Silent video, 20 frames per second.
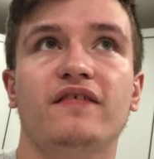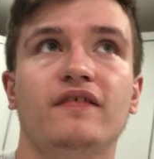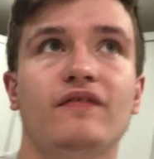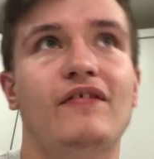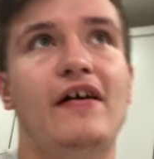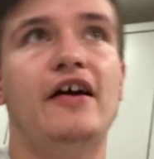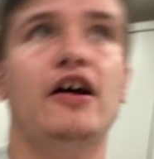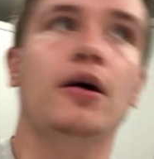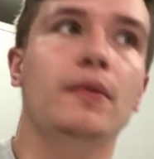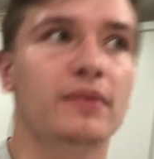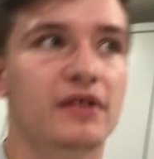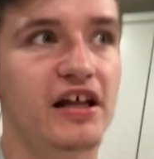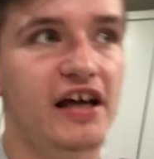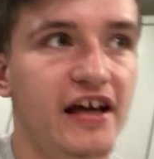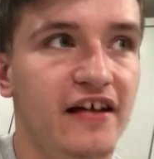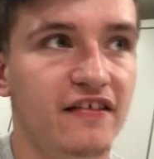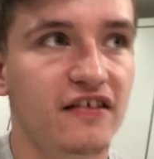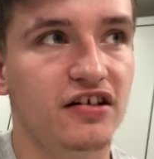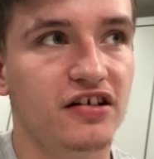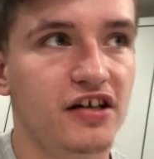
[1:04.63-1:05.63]
Very
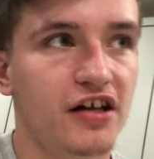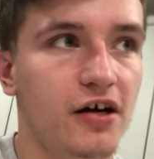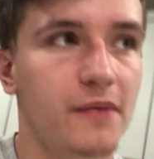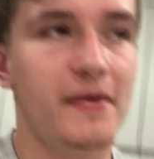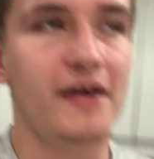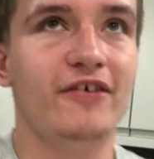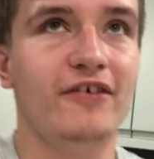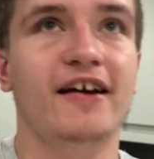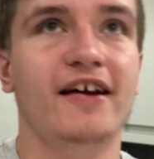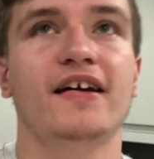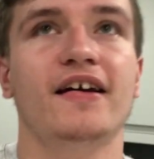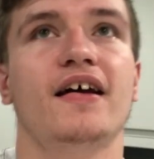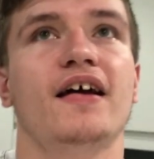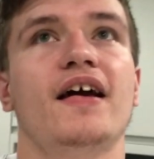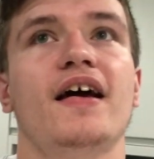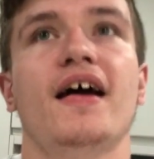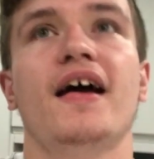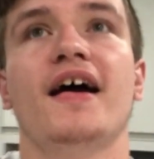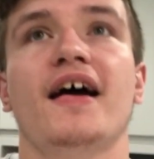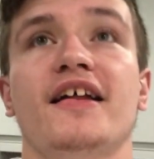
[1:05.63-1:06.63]
complicated like. But Anyway,
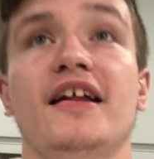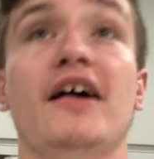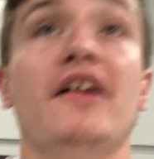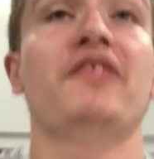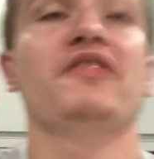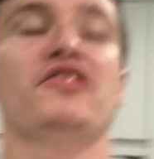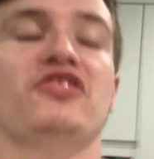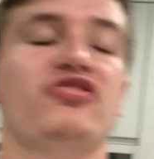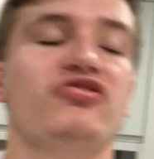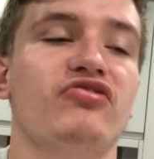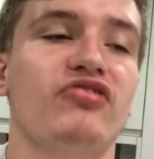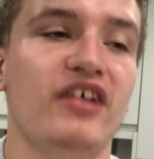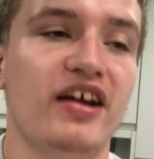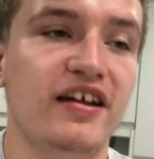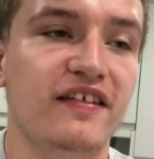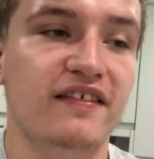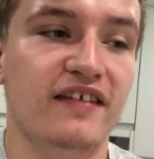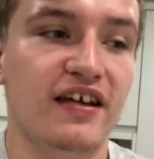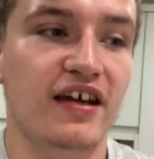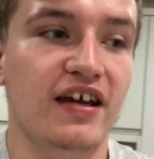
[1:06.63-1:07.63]
that was
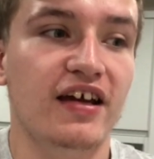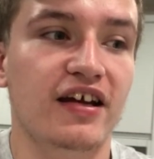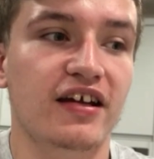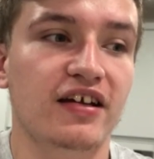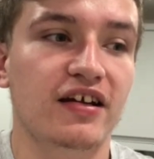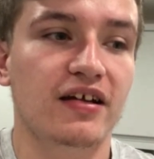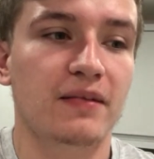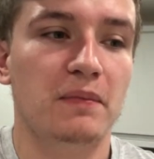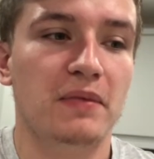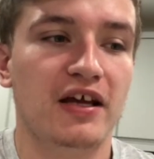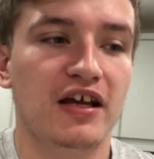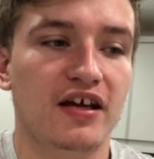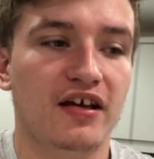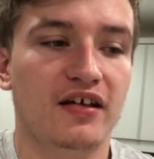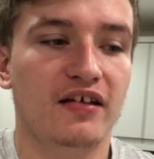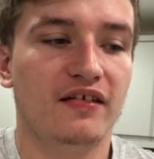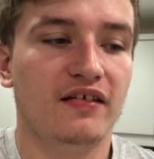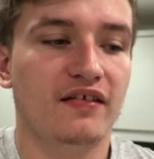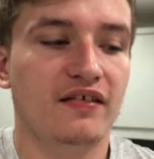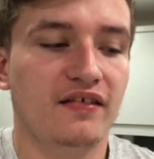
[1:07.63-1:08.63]
frustrating
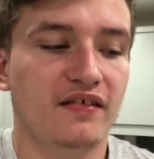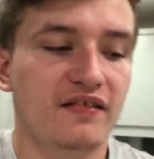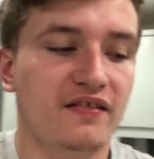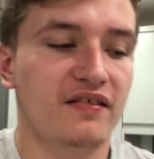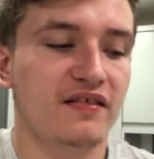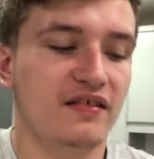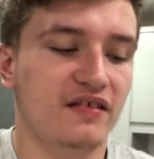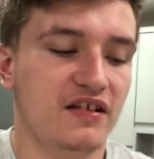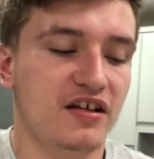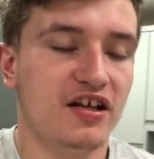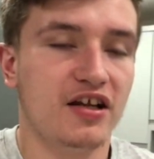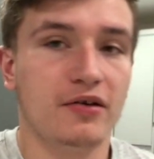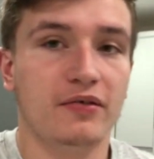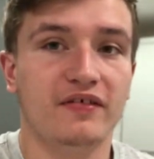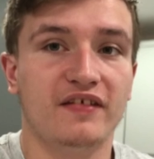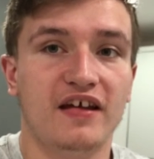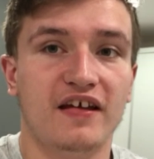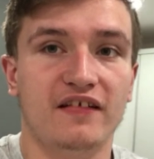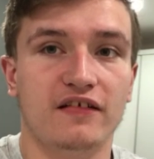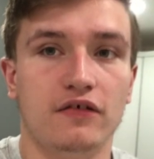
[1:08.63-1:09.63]
because, you know, it
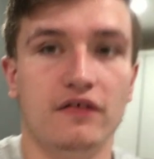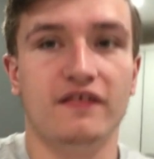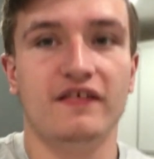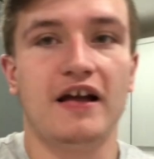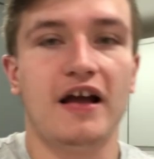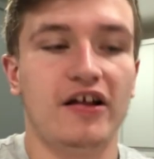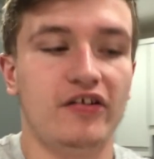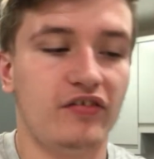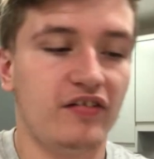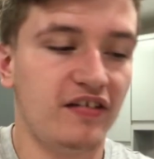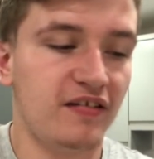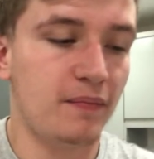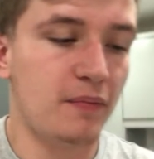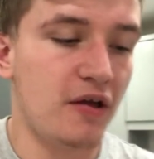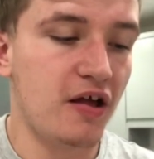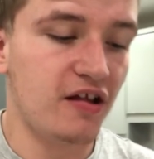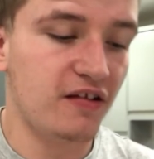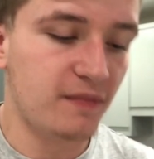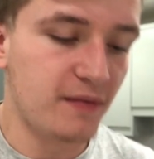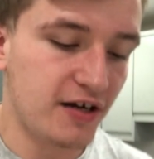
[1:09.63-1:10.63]
takes a long time to
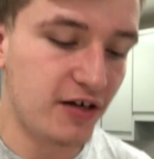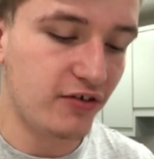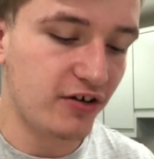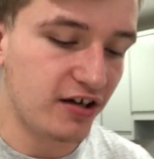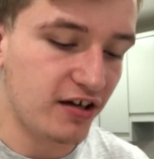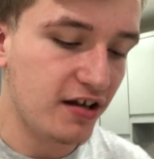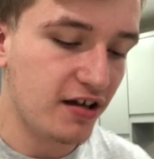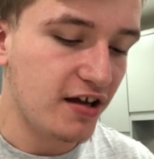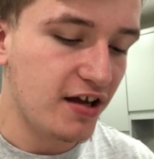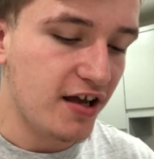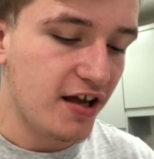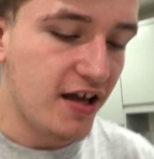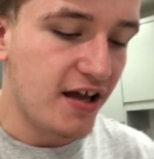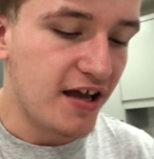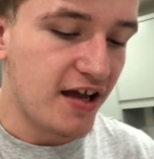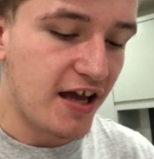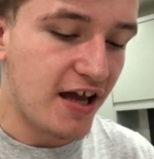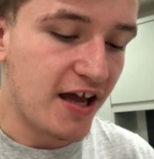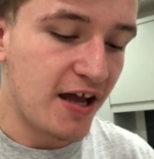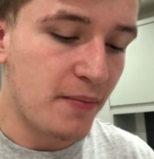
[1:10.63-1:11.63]
export. Anyway,
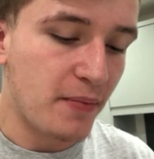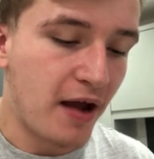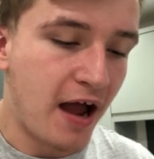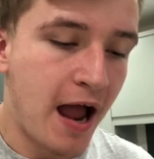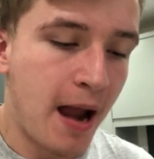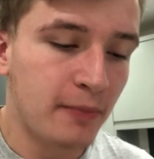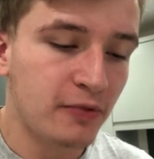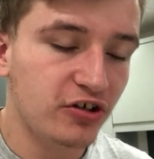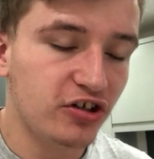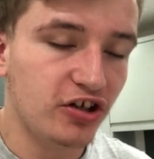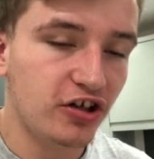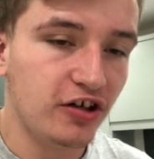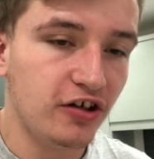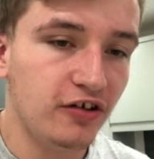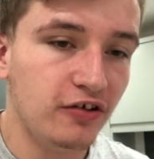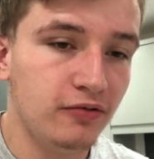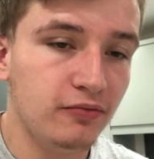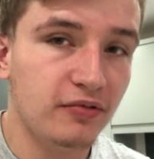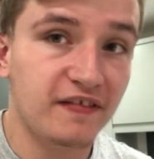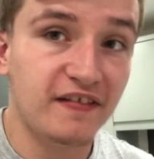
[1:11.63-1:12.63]
uh, but I'm gonna
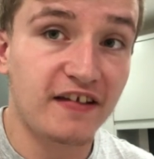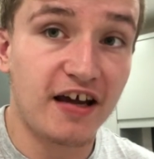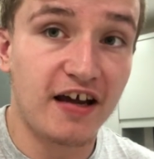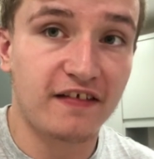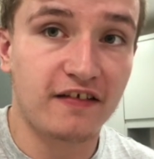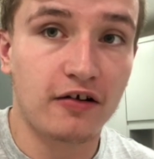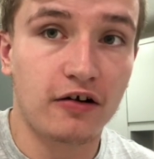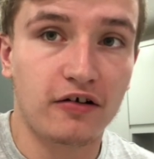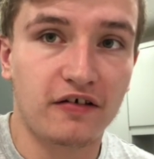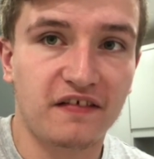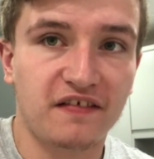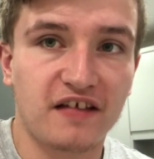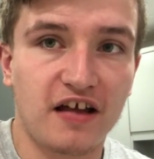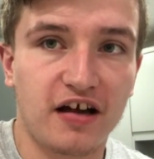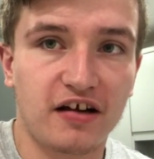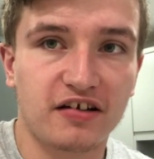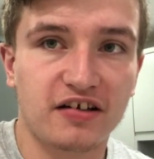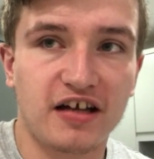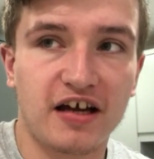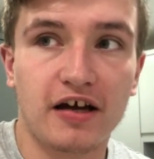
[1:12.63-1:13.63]
do a TikTok
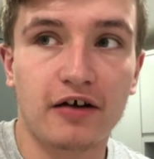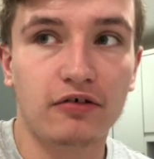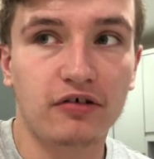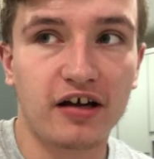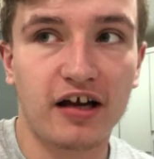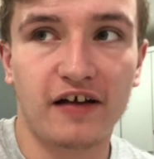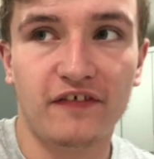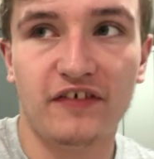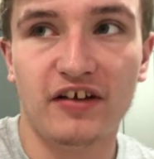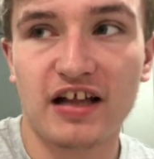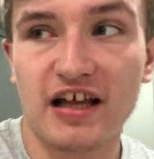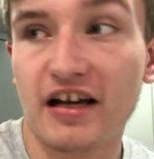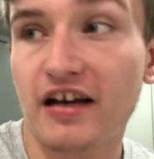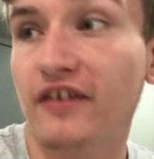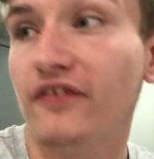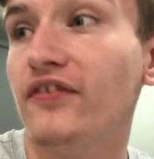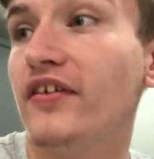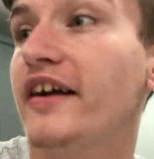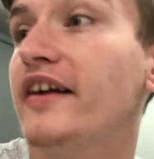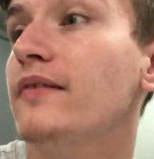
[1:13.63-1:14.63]
snack now. Okay, I feel like
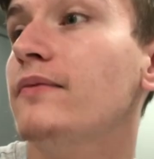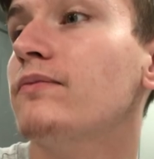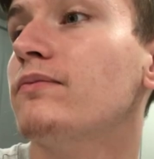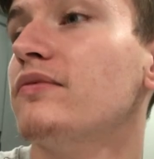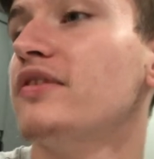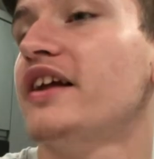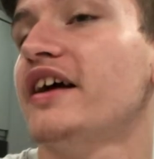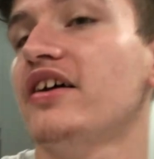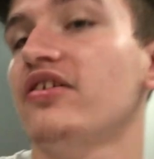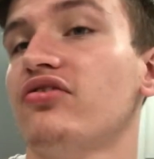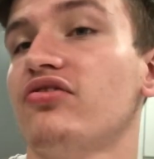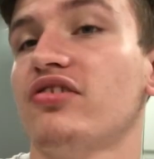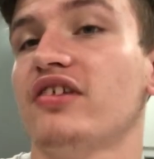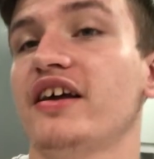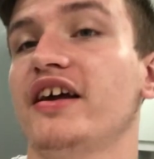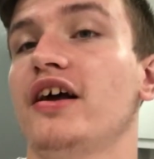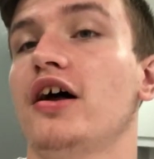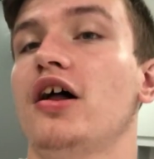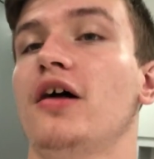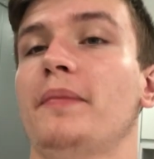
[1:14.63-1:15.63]
I've like
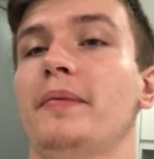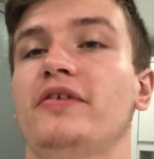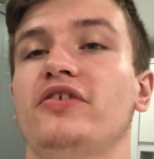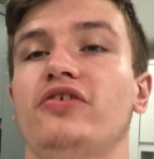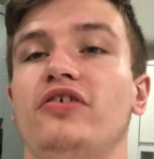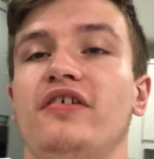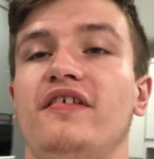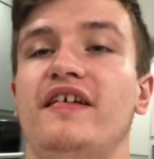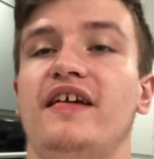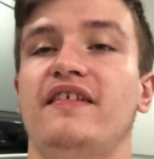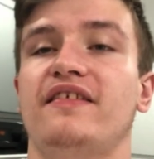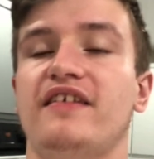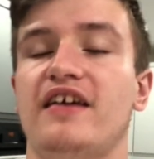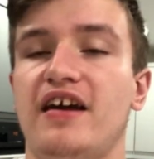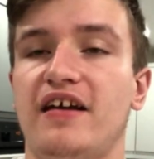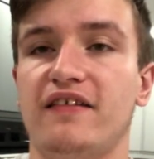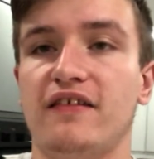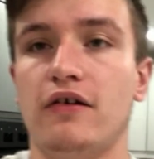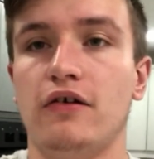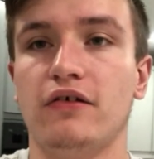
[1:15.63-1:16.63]
literally all been doing is like
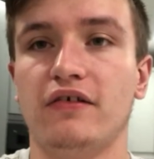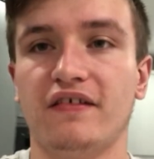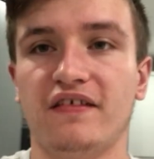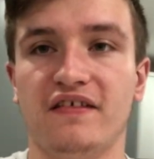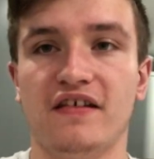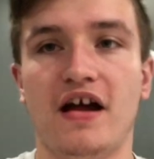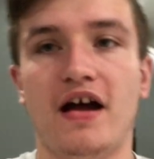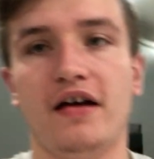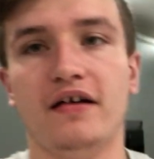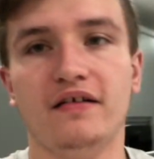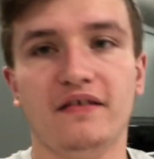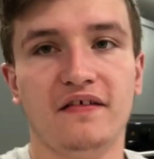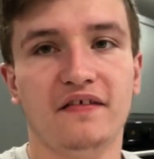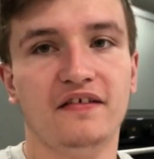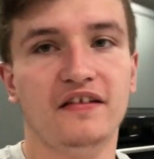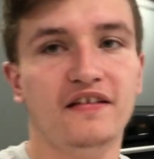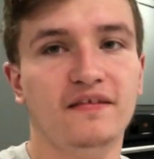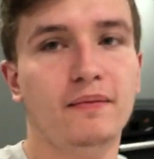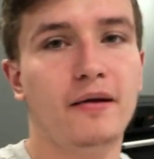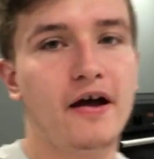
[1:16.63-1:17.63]
TikTok snacks
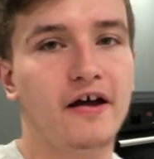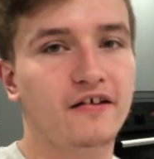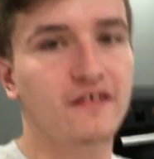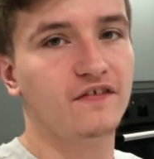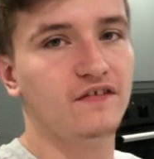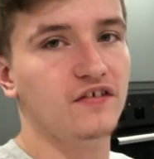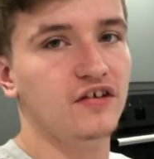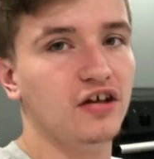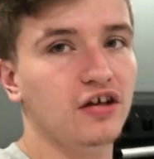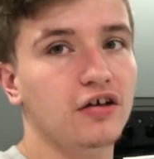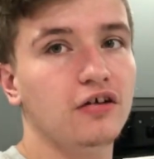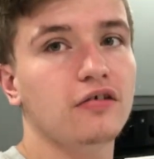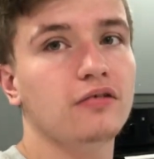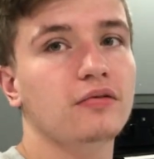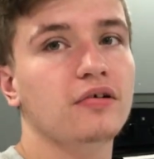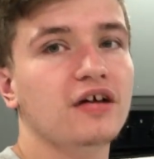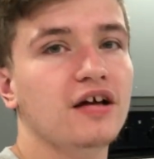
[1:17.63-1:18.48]
these past few